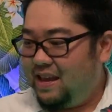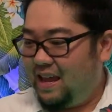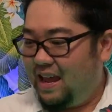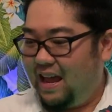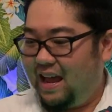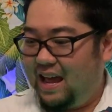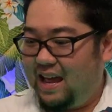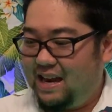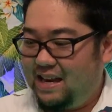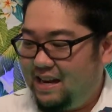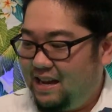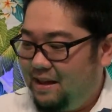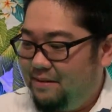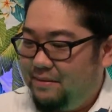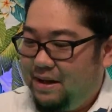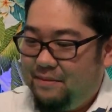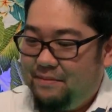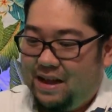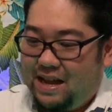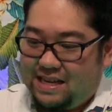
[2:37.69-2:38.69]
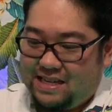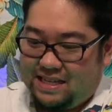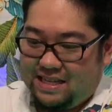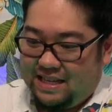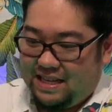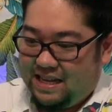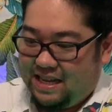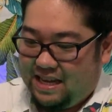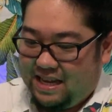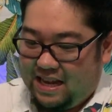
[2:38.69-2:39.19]
And um, I'm
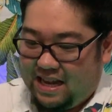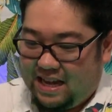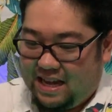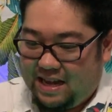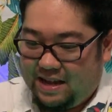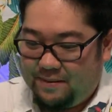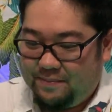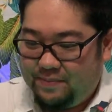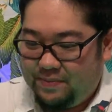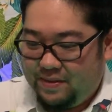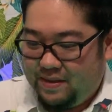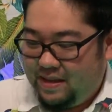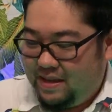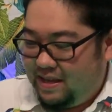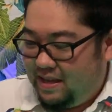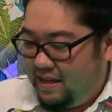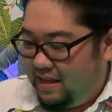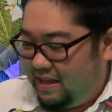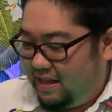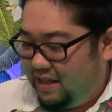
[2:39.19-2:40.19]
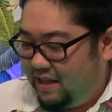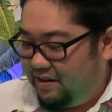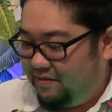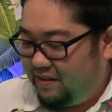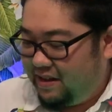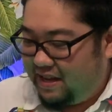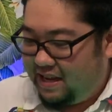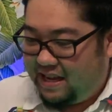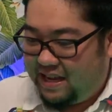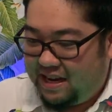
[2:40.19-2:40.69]
actually uh,
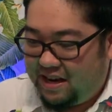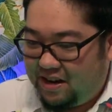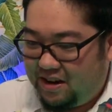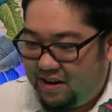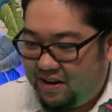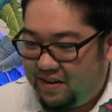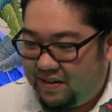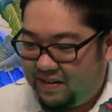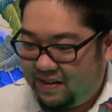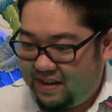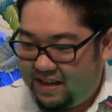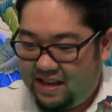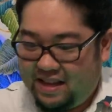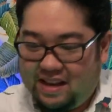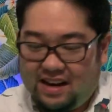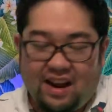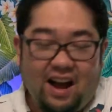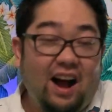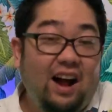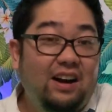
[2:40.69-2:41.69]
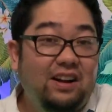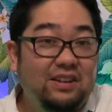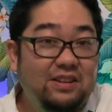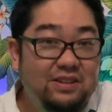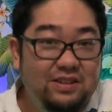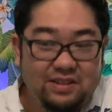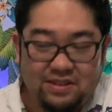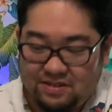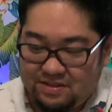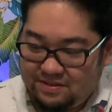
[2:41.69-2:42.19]
living here in
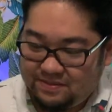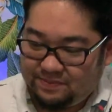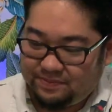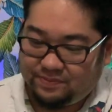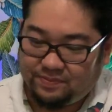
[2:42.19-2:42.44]
Honolulu.